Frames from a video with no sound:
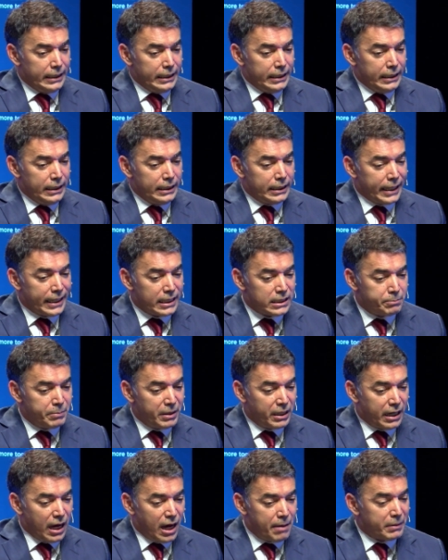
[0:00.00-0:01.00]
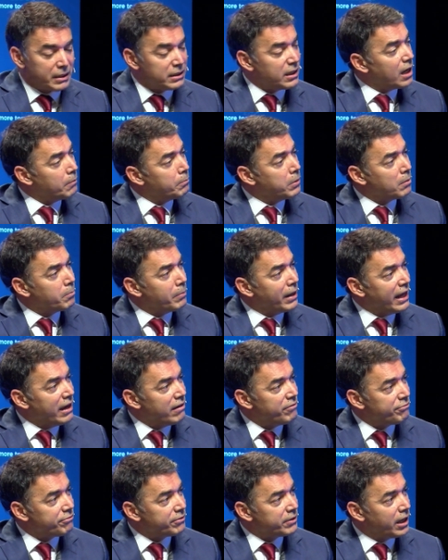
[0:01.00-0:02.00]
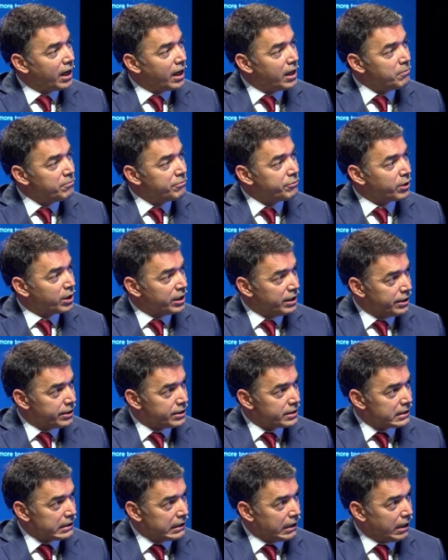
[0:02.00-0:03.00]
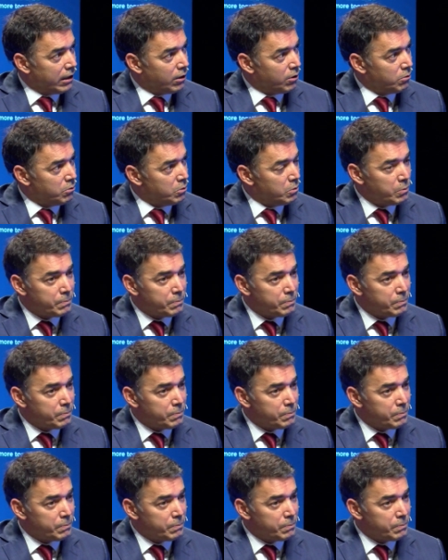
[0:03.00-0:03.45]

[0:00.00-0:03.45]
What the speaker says: It has become a double bluff game for years now.